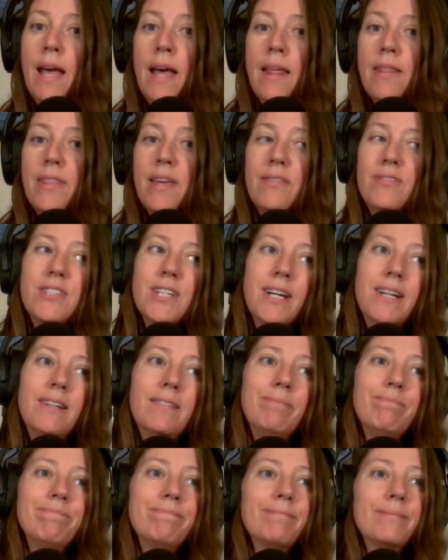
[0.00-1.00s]
they've
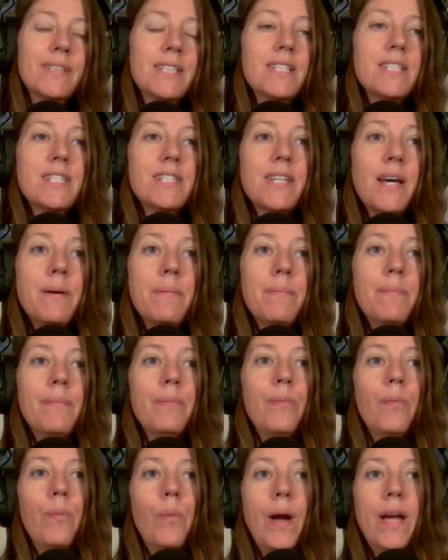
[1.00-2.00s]
done
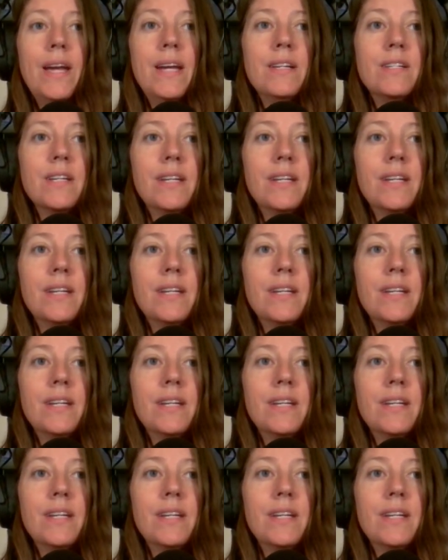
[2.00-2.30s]
some way to